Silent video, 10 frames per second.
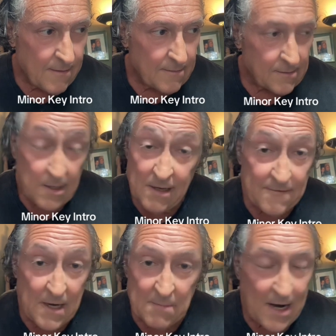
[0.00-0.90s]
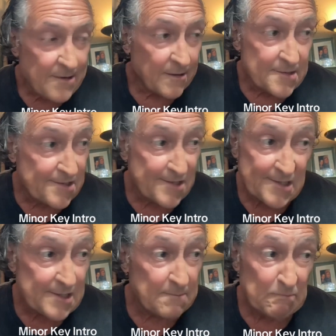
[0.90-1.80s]
Key of A minor is
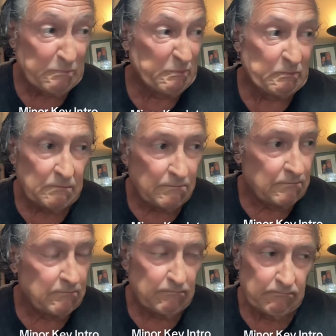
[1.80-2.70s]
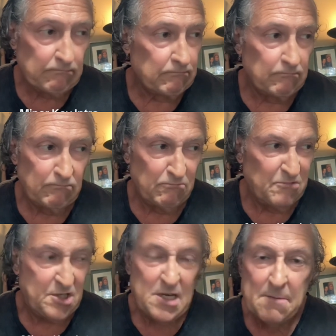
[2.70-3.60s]
just
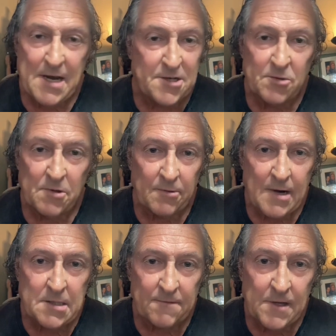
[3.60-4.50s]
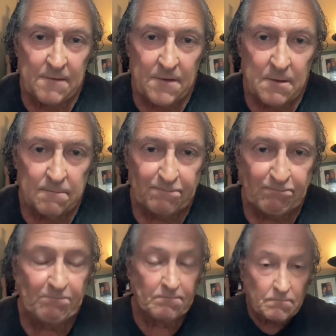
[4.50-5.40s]
C major with a raised fifth.
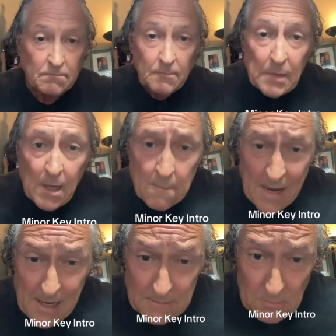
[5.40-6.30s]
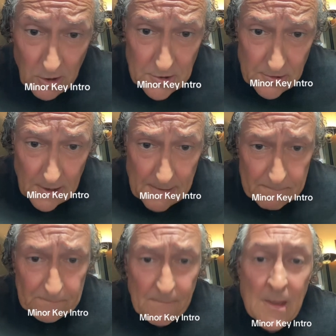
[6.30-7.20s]
My name's Mark Dooley.
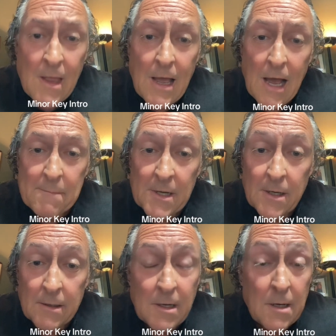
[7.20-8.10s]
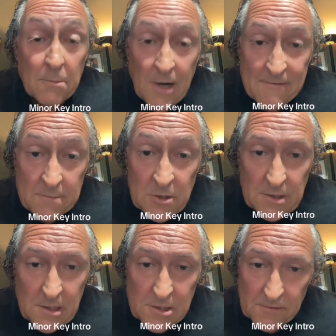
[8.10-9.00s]
I've been a private
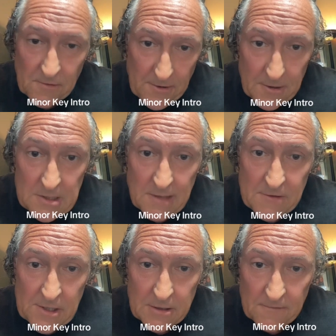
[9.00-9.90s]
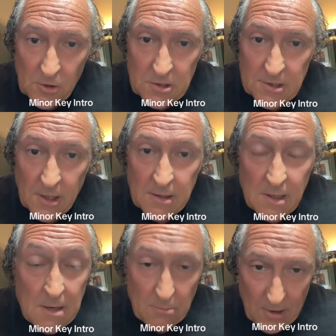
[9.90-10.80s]
music teacher for 37 years, focused on
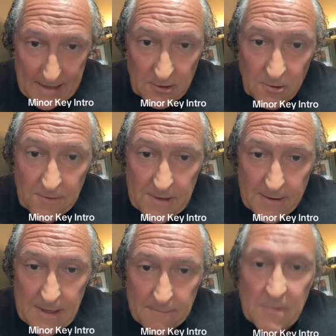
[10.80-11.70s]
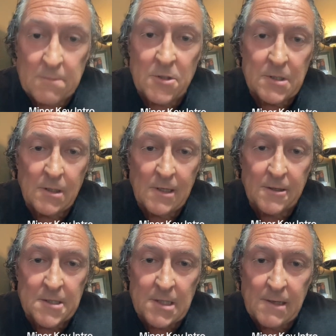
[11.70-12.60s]
practical theory and music
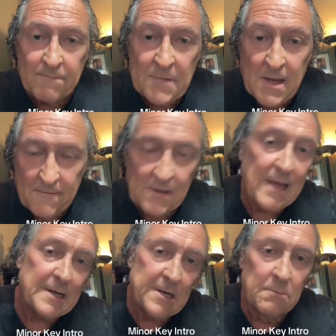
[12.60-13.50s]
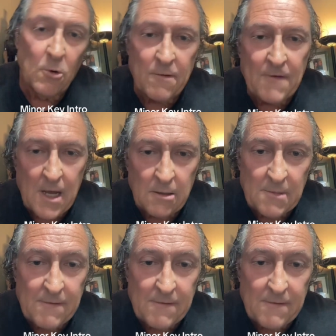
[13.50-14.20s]
literacy. If you'd like to hear more, follow me.